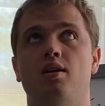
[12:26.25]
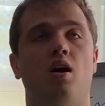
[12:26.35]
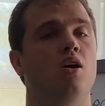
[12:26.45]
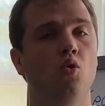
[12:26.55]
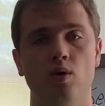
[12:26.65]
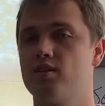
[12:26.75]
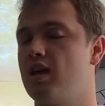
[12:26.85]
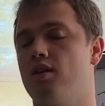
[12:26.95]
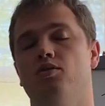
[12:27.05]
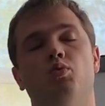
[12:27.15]
I always get
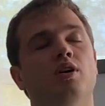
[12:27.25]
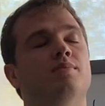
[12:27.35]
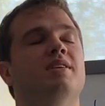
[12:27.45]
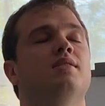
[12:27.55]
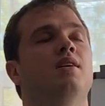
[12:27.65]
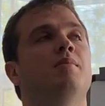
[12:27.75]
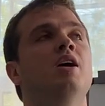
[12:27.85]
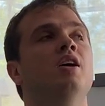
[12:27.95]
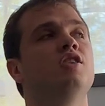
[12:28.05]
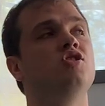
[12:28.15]
those words mixed up,
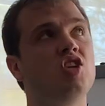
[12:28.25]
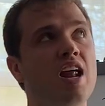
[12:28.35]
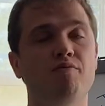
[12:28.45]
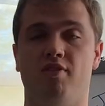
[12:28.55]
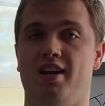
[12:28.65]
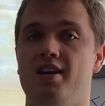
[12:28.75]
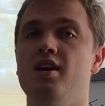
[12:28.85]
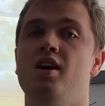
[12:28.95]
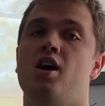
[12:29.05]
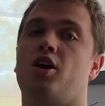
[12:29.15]
generally
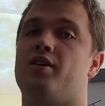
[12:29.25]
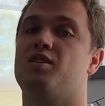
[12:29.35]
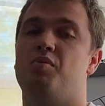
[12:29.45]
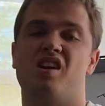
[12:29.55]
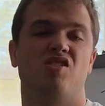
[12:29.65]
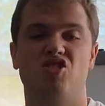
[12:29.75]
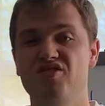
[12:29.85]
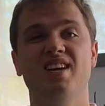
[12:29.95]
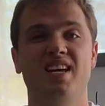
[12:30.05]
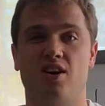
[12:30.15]
going to be
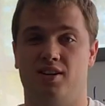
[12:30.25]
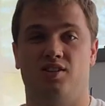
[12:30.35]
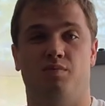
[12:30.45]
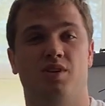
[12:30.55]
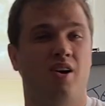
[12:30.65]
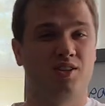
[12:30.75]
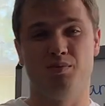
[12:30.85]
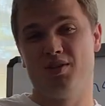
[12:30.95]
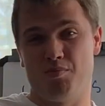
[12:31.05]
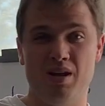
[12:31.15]
unique items
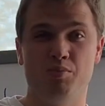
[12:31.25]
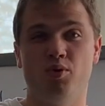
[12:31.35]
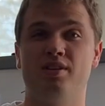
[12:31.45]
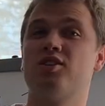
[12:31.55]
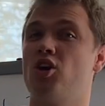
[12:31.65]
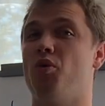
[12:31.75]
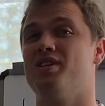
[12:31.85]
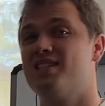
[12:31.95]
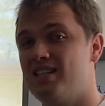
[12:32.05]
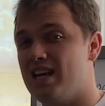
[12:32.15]
that people need to go and
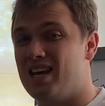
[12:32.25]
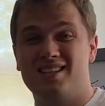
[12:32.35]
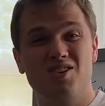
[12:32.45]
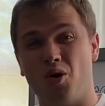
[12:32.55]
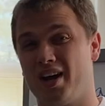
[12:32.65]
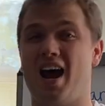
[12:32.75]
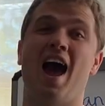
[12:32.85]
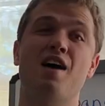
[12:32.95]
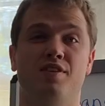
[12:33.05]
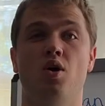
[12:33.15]
see. He's not going to
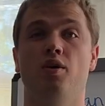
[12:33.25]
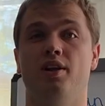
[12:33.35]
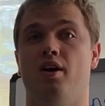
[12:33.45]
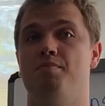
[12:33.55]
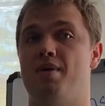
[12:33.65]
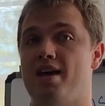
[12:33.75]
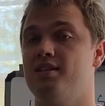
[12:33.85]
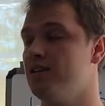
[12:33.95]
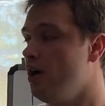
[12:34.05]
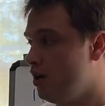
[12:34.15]
have an online
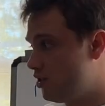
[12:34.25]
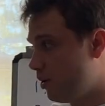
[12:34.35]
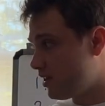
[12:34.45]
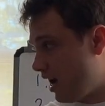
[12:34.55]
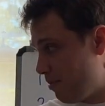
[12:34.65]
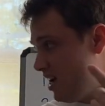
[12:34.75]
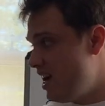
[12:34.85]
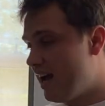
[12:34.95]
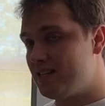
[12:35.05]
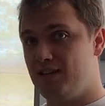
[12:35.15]
base, so it's going to be
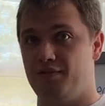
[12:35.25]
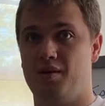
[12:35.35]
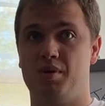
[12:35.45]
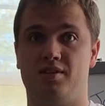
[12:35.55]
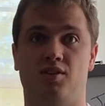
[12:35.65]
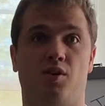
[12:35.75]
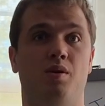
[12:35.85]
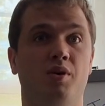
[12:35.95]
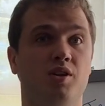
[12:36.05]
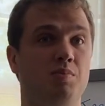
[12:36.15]
negative for the business owner
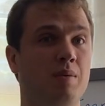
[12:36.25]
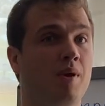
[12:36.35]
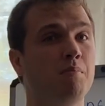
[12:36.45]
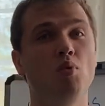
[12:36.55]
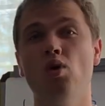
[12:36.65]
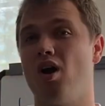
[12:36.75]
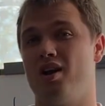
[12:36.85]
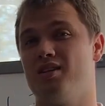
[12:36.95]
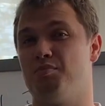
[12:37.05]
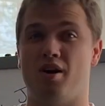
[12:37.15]
because people are more
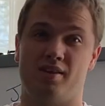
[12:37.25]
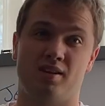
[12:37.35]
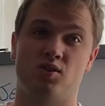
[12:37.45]
likely to buy things